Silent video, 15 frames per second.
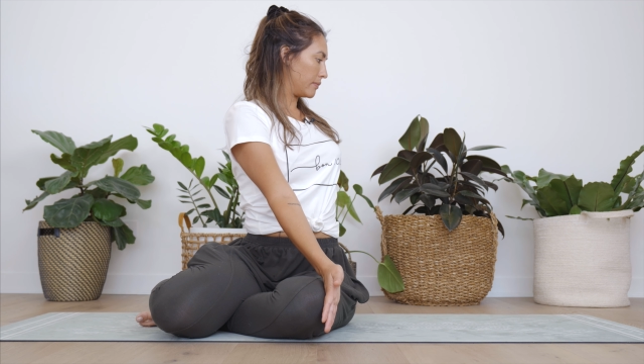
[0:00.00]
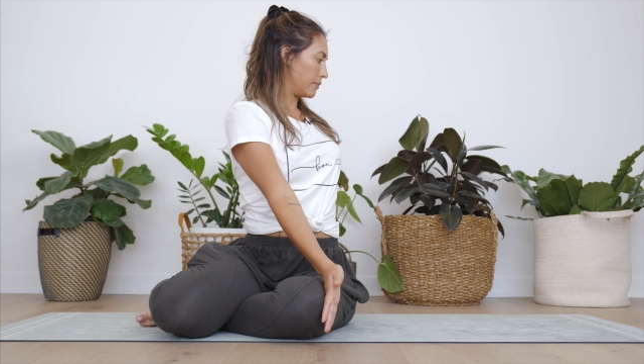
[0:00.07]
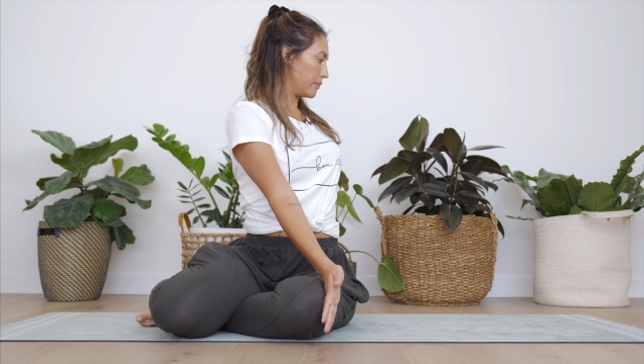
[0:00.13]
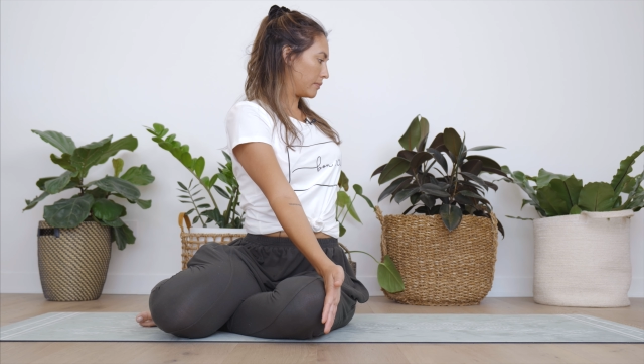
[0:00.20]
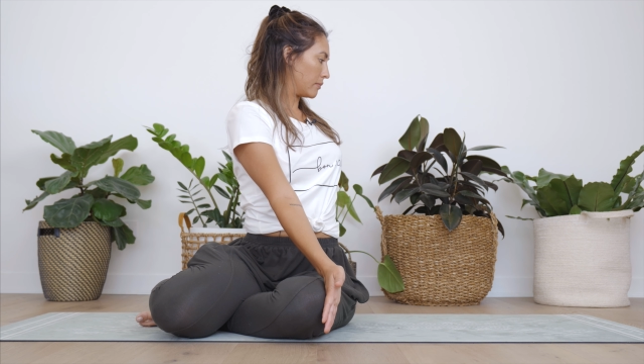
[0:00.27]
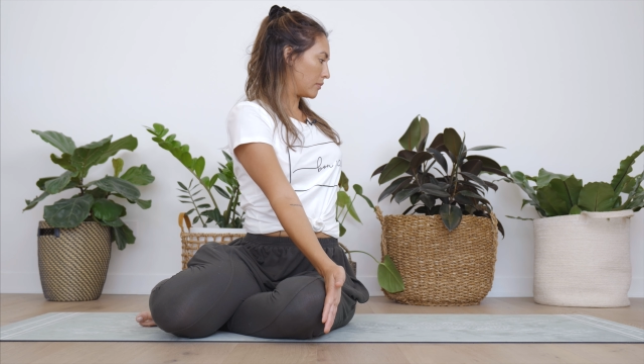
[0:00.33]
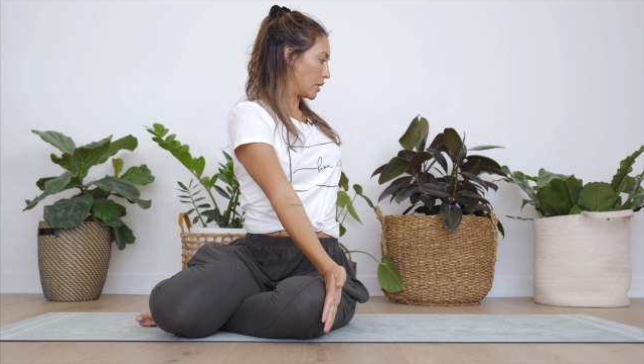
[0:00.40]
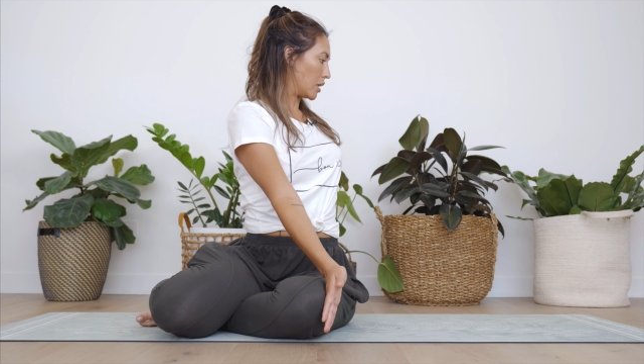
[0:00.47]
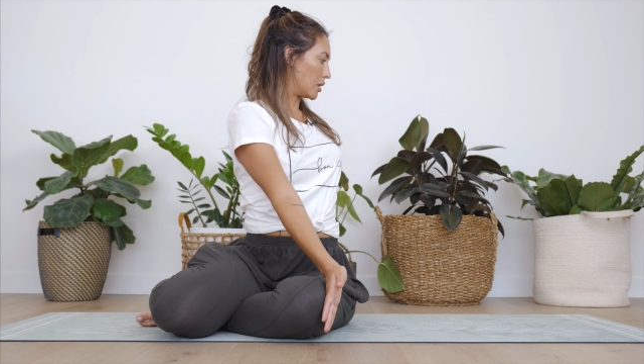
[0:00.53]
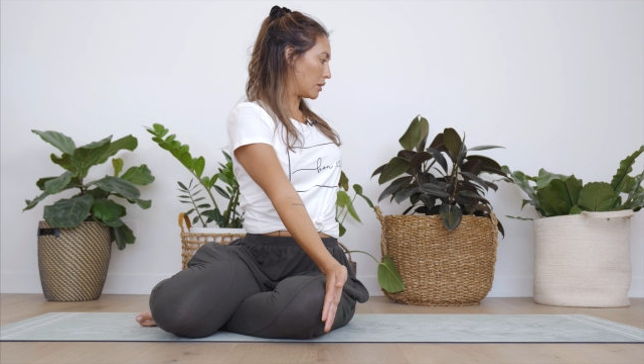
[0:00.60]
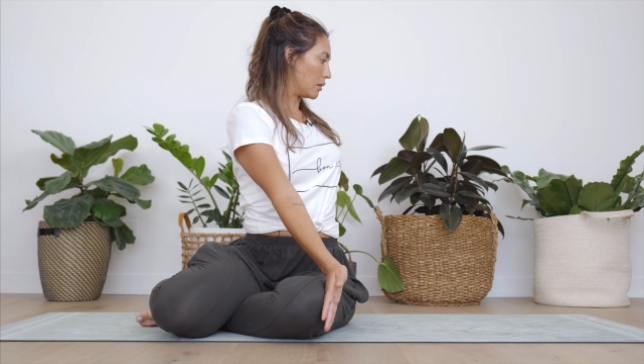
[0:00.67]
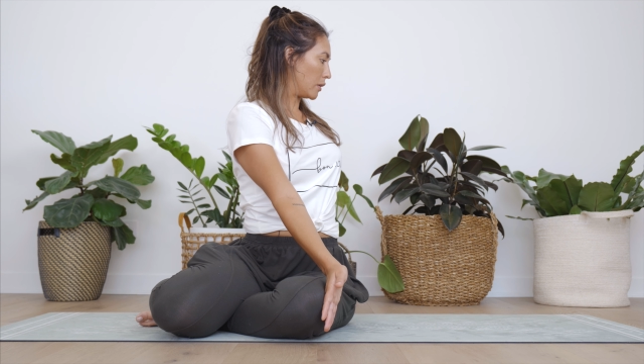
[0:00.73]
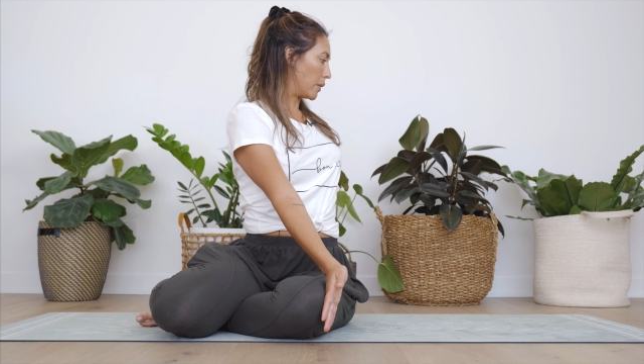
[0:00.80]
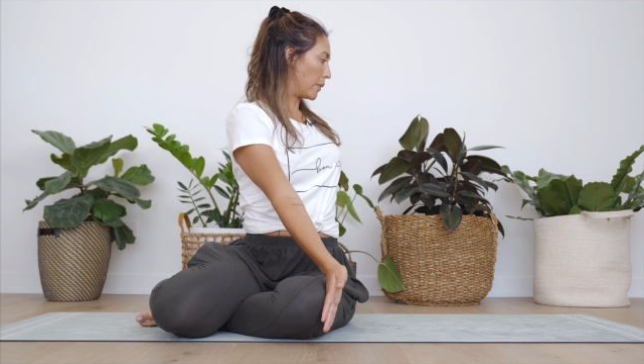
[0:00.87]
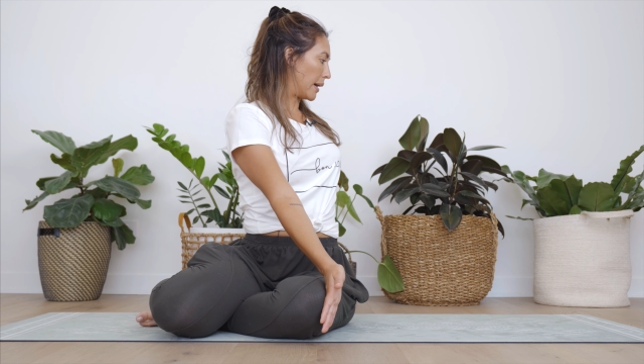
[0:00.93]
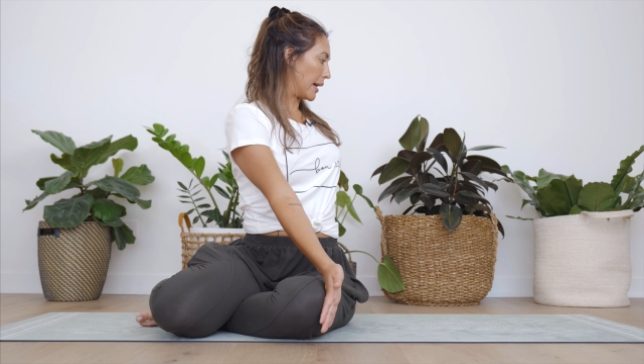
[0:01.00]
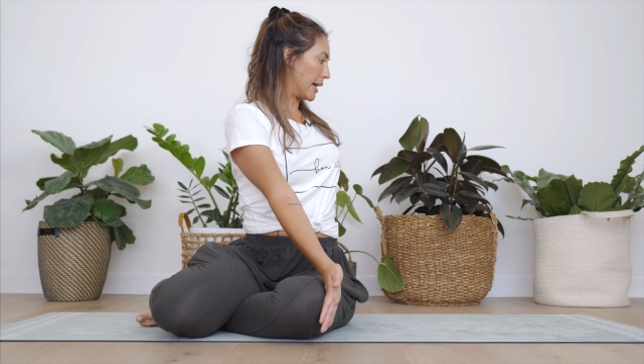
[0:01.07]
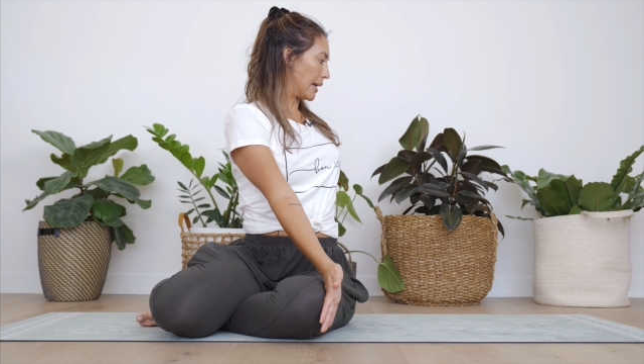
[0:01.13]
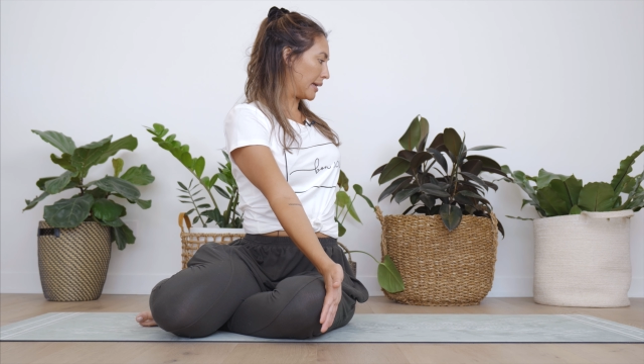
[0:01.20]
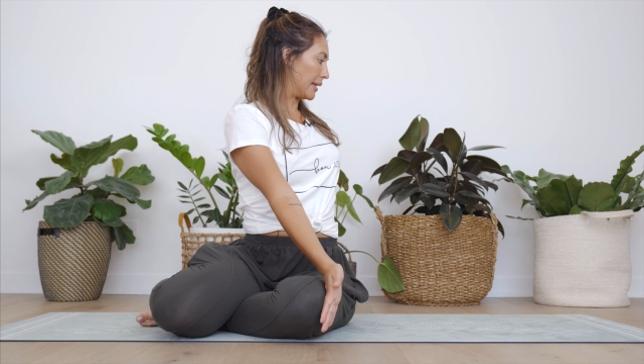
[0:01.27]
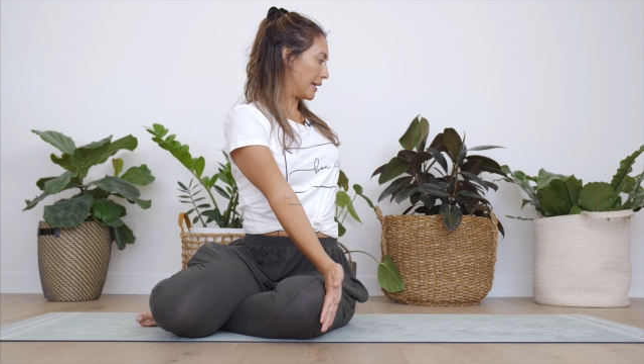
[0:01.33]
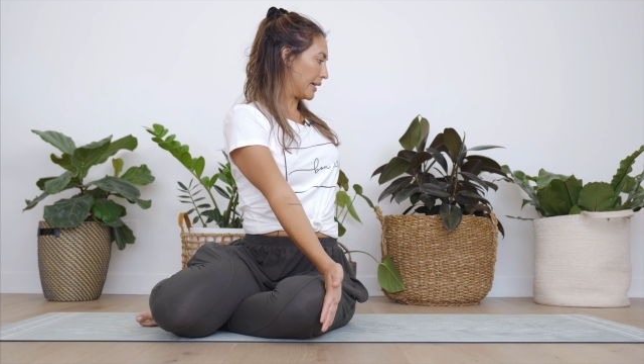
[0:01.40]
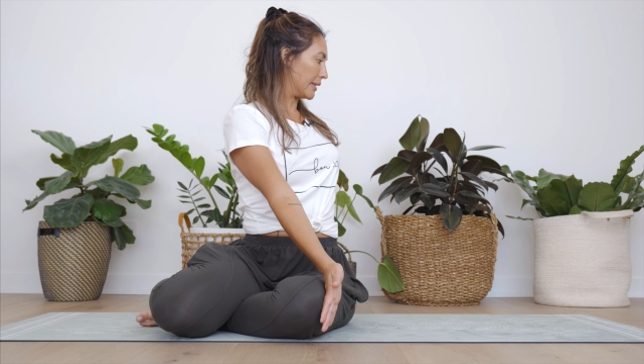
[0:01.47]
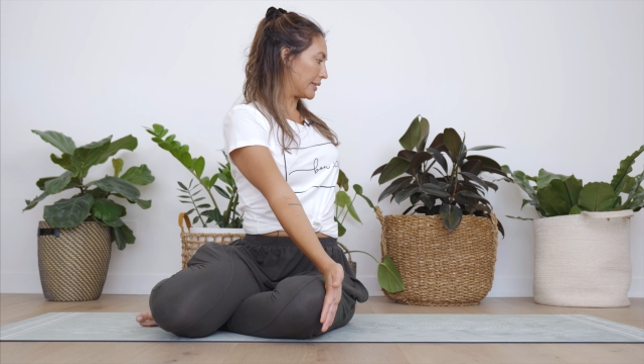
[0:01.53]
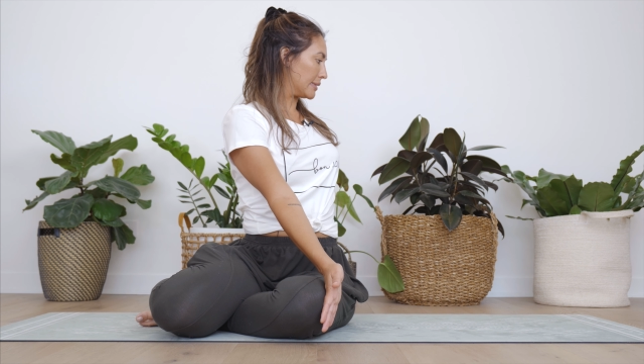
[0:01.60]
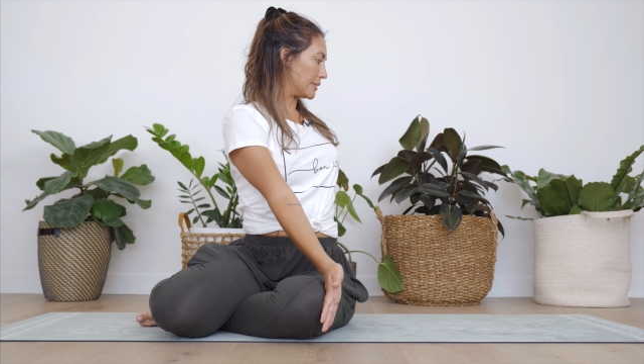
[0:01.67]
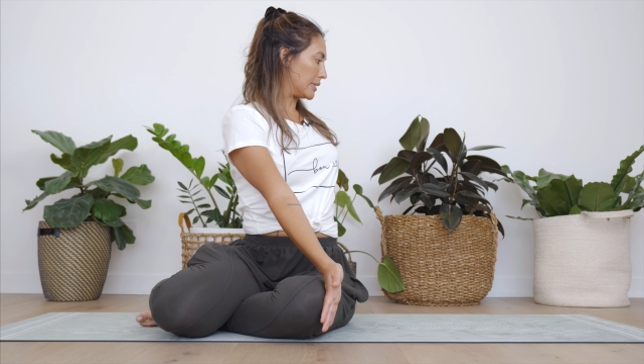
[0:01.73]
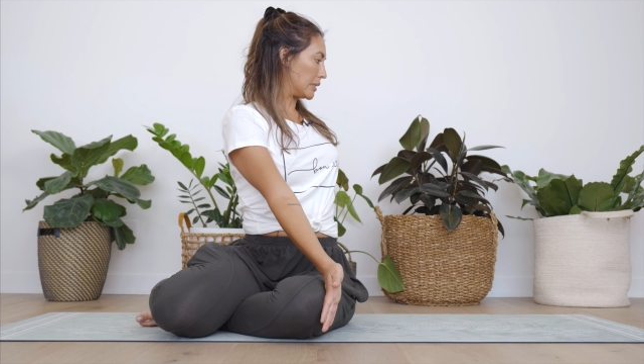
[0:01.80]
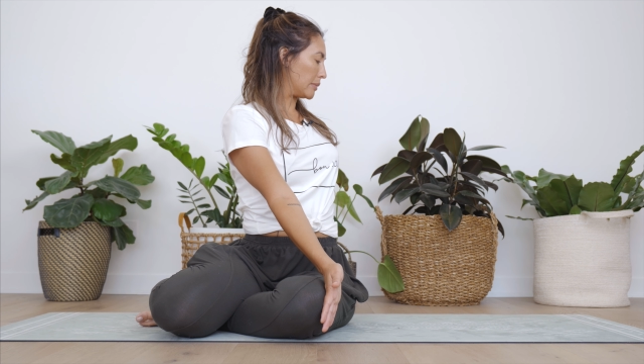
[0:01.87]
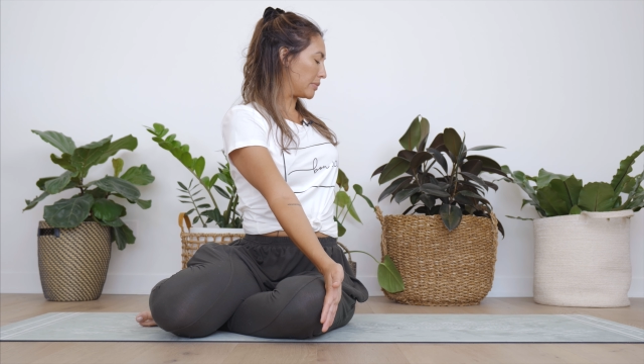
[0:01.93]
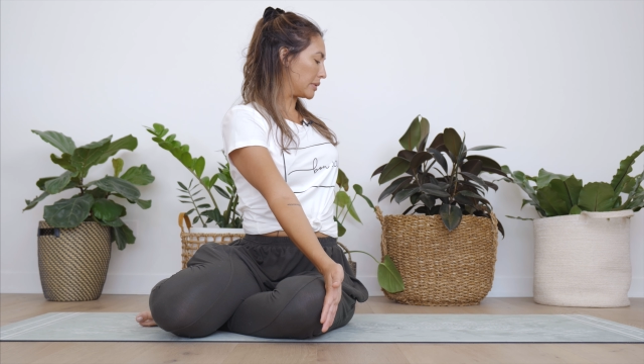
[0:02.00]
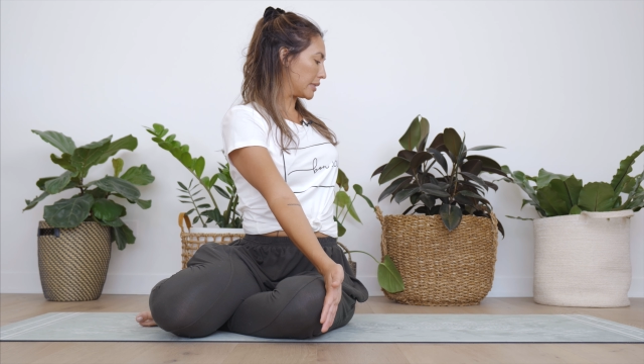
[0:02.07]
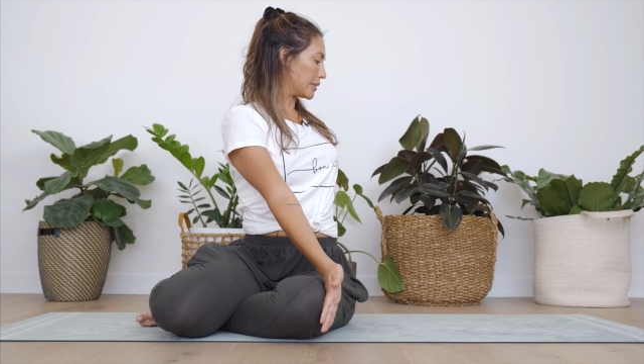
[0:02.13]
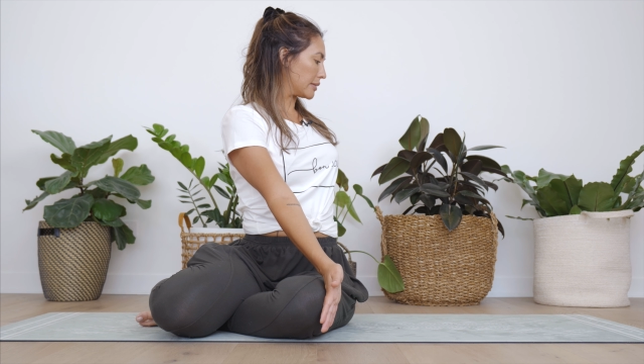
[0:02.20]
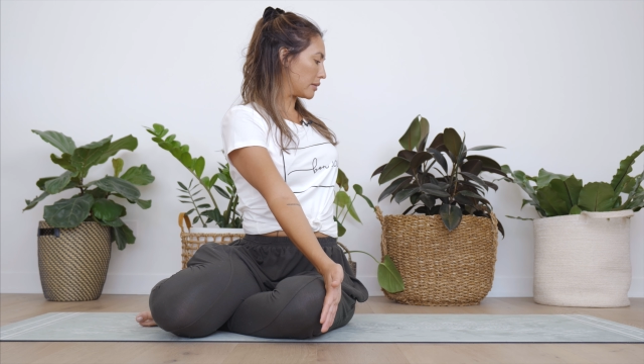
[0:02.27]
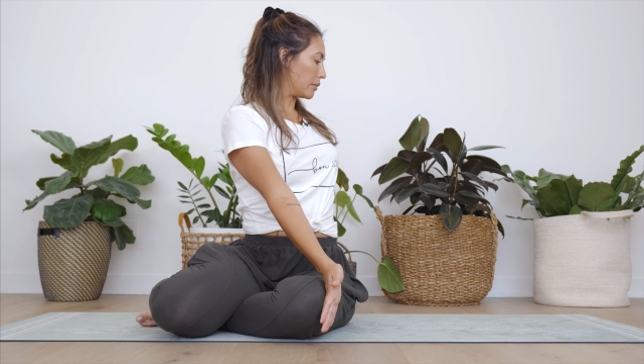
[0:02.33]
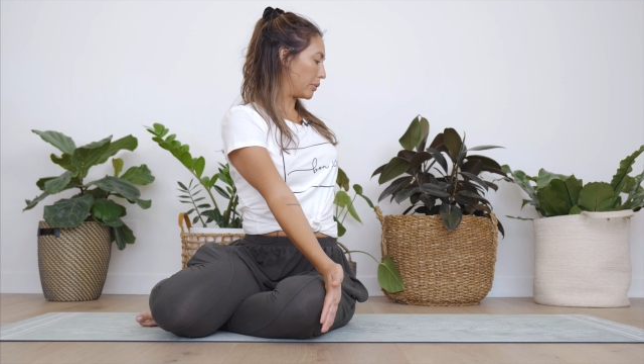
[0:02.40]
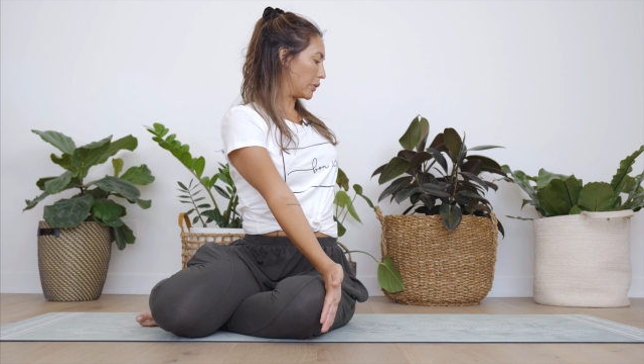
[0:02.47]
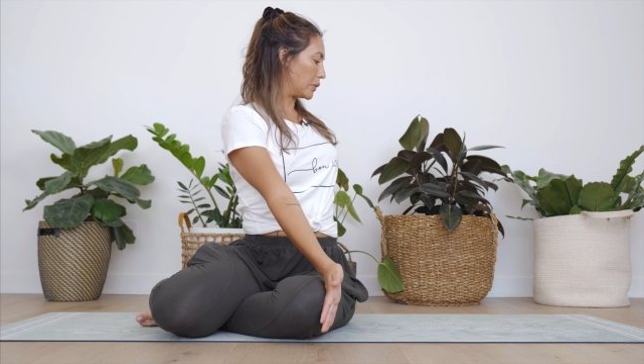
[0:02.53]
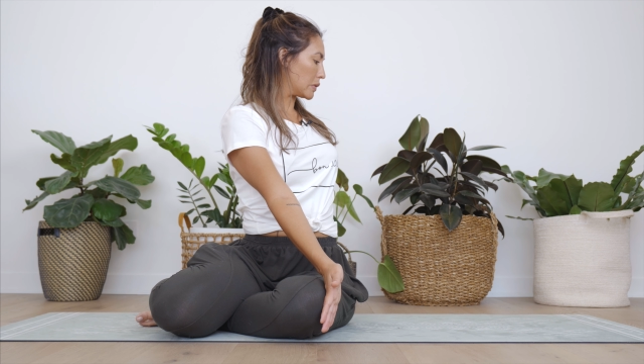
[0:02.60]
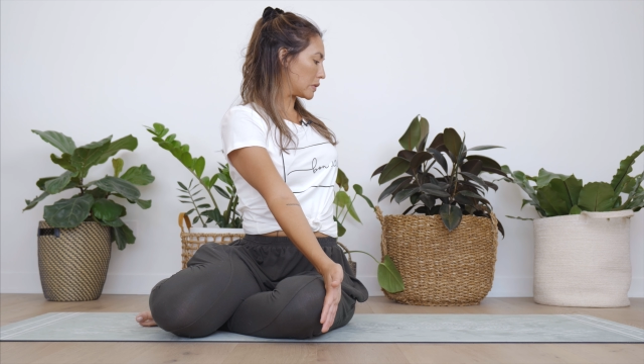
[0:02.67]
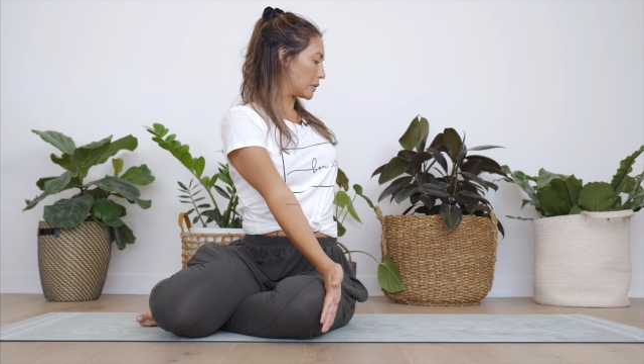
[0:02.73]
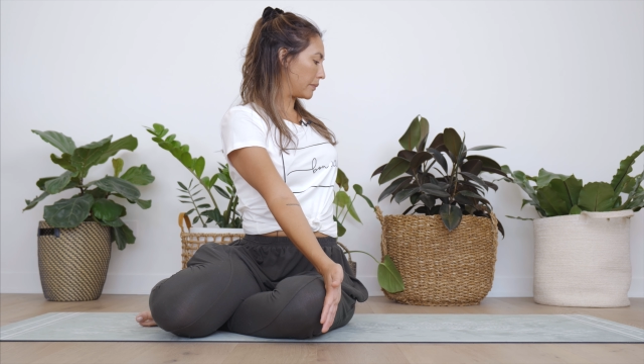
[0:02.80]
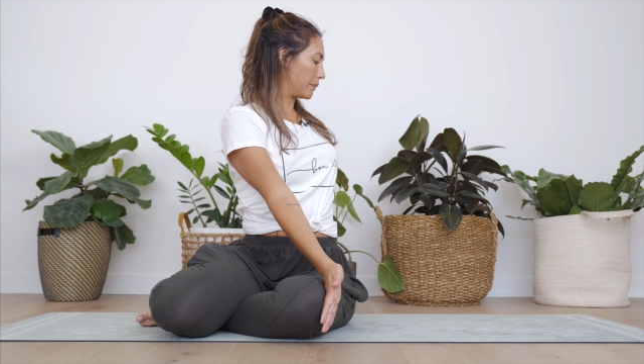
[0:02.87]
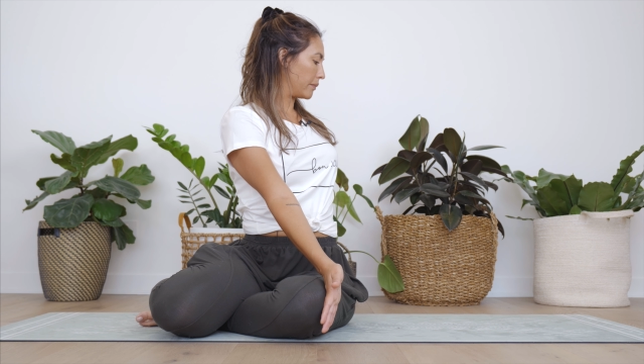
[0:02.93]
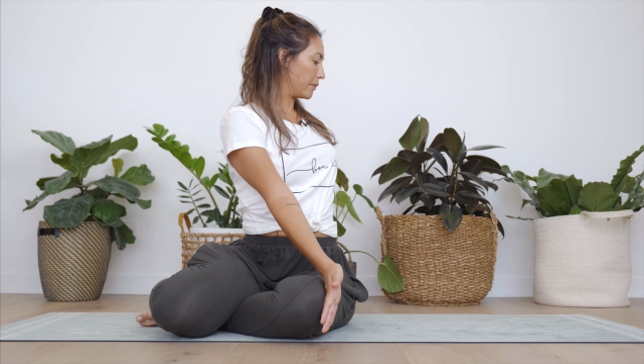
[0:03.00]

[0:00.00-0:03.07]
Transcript: Then you can go ahead and deepen into the pose.